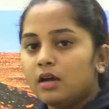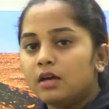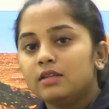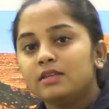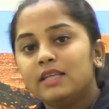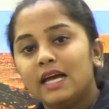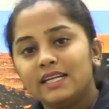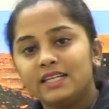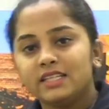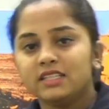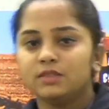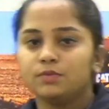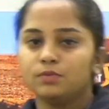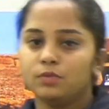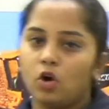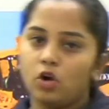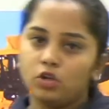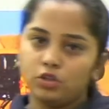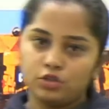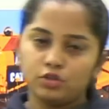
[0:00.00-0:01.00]
That is
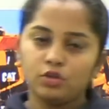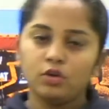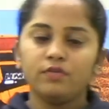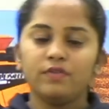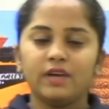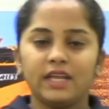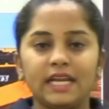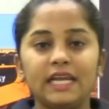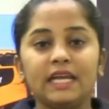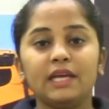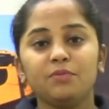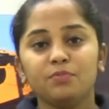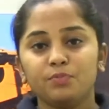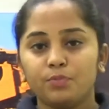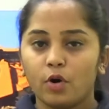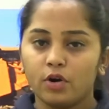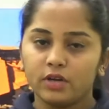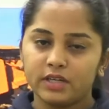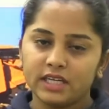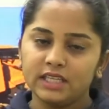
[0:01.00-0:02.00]
also very
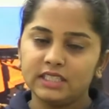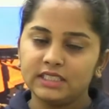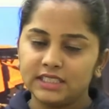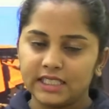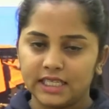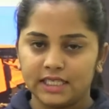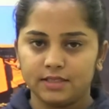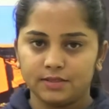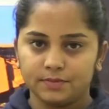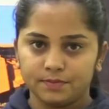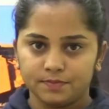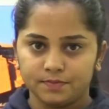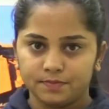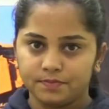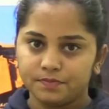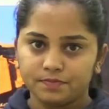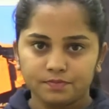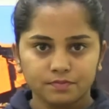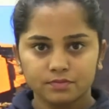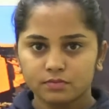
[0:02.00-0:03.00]
important thing.
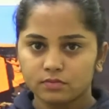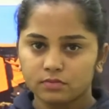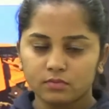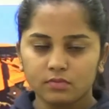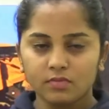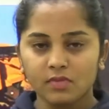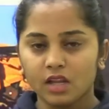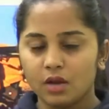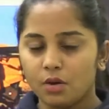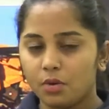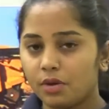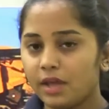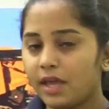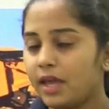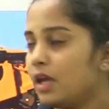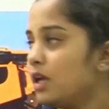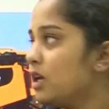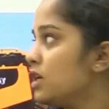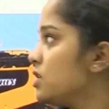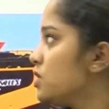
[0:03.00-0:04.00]

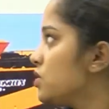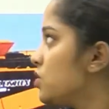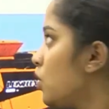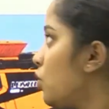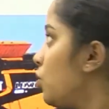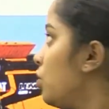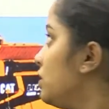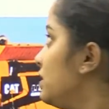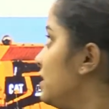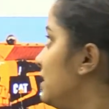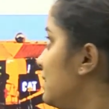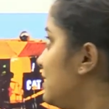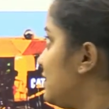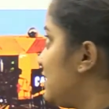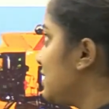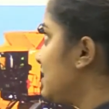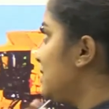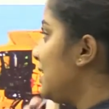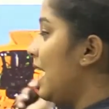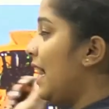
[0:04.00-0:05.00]
Okay, so this
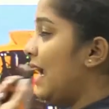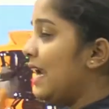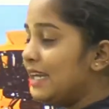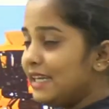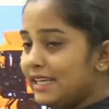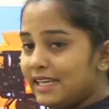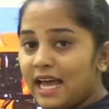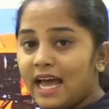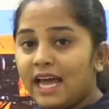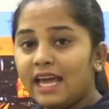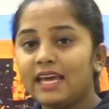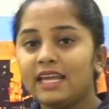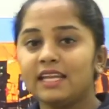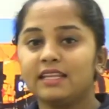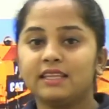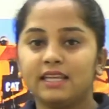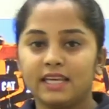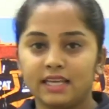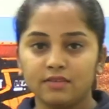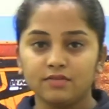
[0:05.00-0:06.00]
is the entire
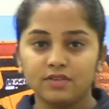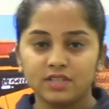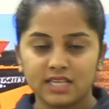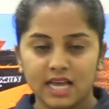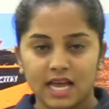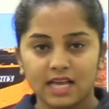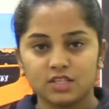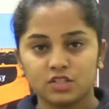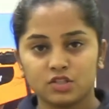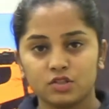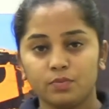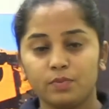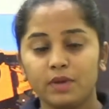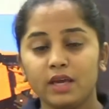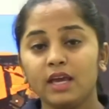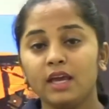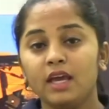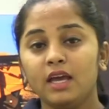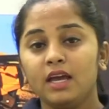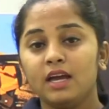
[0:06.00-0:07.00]
thing which has to
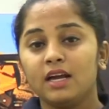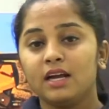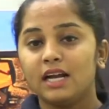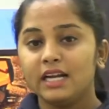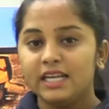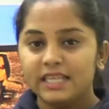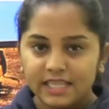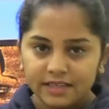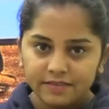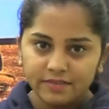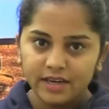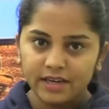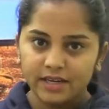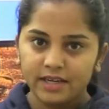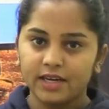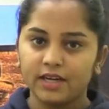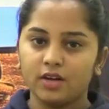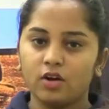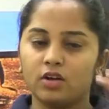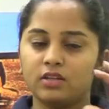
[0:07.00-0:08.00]
be
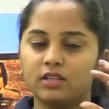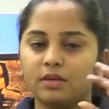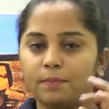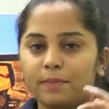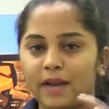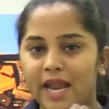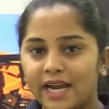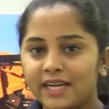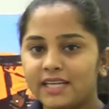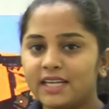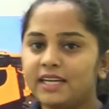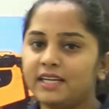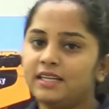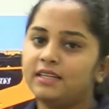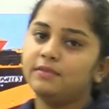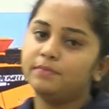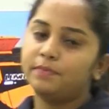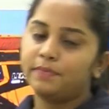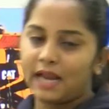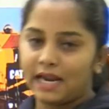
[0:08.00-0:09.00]
cultivated, or the
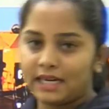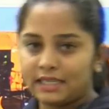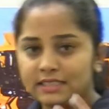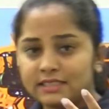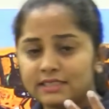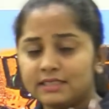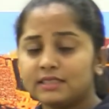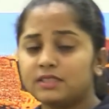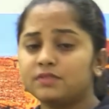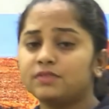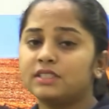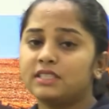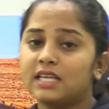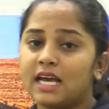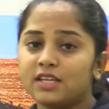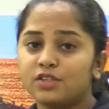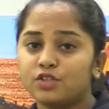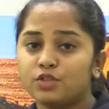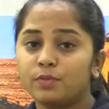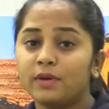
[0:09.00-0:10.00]
practices which
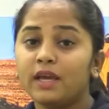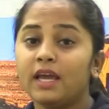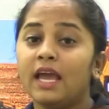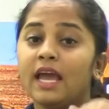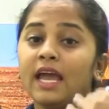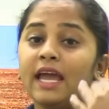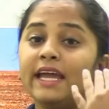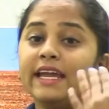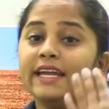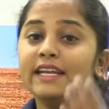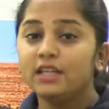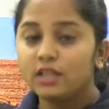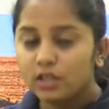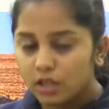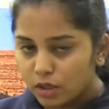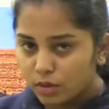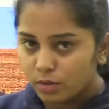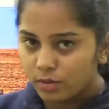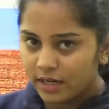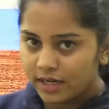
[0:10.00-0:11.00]
has to be
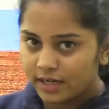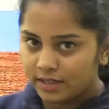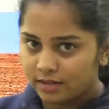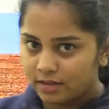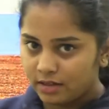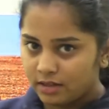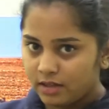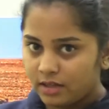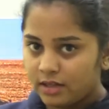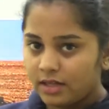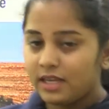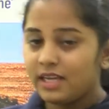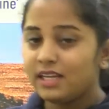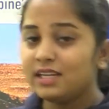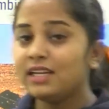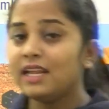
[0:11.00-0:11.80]
included in